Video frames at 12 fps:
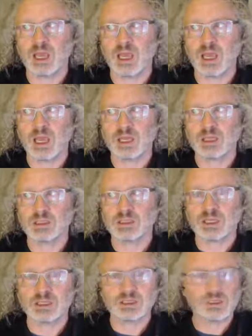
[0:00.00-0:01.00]

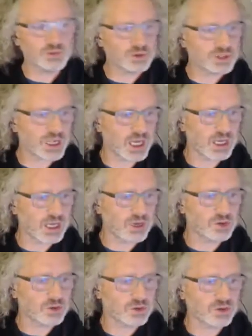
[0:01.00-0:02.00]
And a simple J,
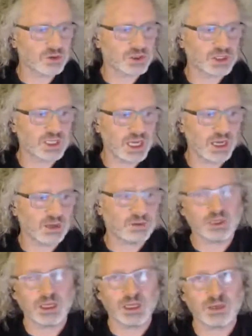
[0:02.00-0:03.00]
you could use it
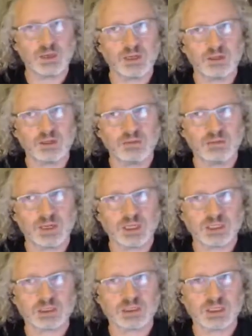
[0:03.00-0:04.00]
now, but
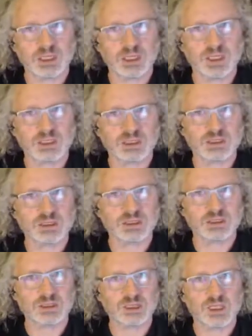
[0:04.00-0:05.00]
it
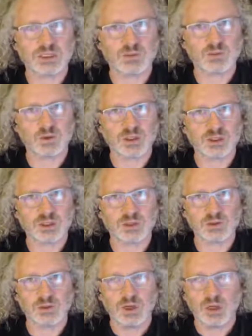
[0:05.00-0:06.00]
needs some work
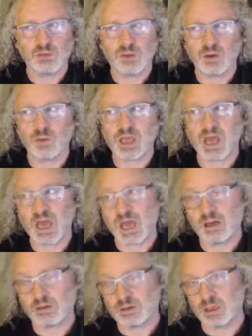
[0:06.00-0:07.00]
still. But we
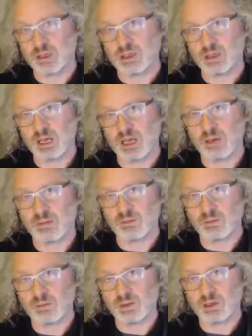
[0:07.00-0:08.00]
are
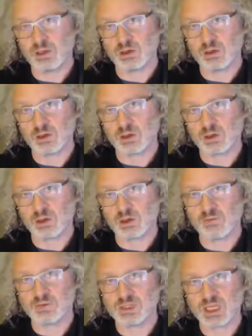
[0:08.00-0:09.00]
in
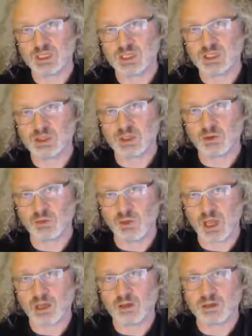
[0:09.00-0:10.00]
conversations
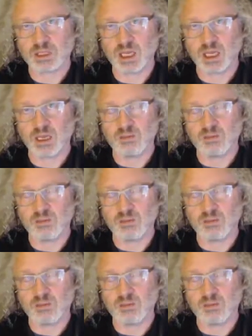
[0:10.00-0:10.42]
around